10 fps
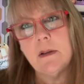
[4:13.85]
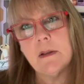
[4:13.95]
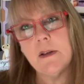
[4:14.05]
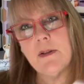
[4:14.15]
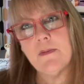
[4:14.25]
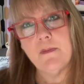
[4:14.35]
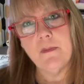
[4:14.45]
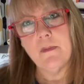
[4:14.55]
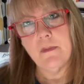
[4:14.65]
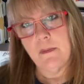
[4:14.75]
Because
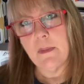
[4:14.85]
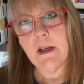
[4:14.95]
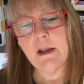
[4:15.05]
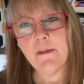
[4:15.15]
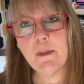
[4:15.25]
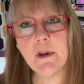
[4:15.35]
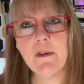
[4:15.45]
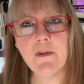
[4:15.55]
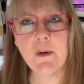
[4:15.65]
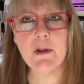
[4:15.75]

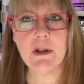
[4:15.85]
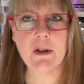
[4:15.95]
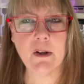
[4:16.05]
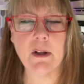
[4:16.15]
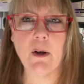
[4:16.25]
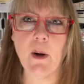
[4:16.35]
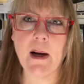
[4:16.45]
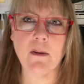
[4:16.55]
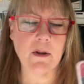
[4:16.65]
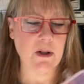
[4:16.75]
inevitably fuses are going to go
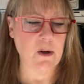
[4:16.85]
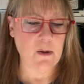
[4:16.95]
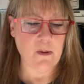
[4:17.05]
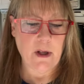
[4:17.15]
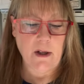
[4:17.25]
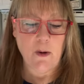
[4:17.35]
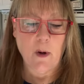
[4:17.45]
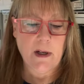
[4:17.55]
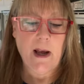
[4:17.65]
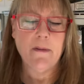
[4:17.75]
out. So, and you
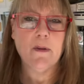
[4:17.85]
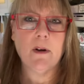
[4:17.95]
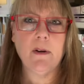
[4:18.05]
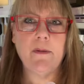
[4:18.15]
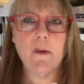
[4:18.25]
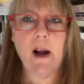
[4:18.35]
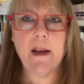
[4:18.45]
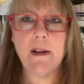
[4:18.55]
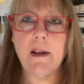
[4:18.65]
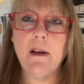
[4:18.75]
want to have a good
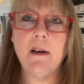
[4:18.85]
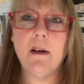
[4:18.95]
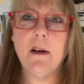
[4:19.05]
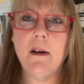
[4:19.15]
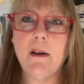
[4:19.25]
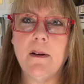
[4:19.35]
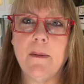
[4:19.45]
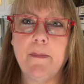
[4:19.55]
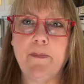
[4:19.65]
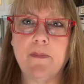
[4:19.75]
variety
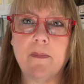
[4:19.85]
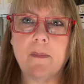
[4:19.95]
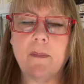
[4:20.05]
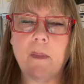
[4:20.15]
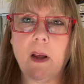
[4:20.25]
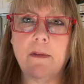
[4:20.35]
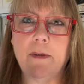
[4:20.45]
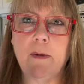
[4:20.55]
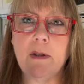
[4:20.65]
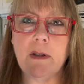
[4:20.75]
um, of
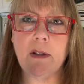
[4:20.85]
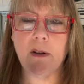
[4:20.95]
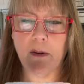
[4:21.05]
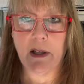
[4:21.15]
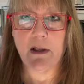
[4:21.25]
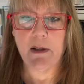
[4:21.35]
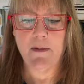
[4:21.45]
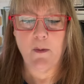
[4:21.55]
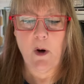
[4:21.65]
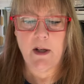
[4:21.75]
fuses, you know, like the
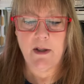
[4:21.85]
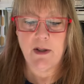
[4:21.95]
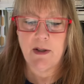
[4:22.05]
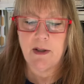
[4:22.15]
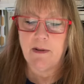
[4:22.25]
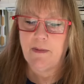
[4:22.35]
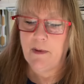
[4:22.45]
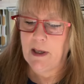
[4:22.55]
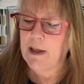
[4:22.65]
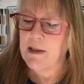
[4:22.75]
different wattages, the,
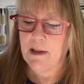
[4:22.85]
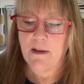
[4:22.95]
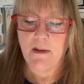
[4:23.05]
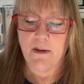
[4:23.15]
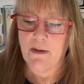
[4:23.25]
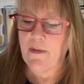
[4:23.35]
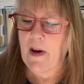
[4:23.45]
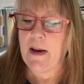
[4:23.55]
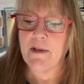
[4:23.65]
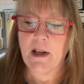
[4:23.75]
like I said, there's
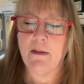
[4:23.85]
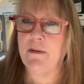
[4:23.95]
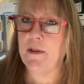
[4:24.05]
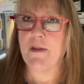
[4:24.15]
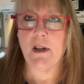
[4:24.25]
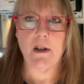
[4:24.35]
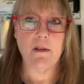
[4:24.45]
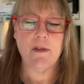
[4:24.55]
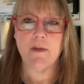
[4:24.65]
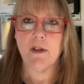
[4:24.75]
5, 10,
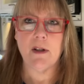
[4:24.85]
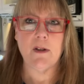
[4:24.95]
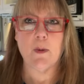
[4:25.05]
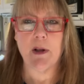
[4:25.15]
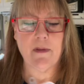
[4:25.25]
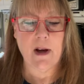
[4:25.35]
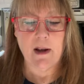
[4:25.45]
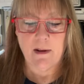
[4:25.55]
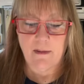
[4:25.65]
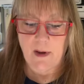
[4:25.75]
15, 50,
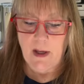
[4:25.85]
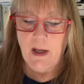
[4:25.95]
25.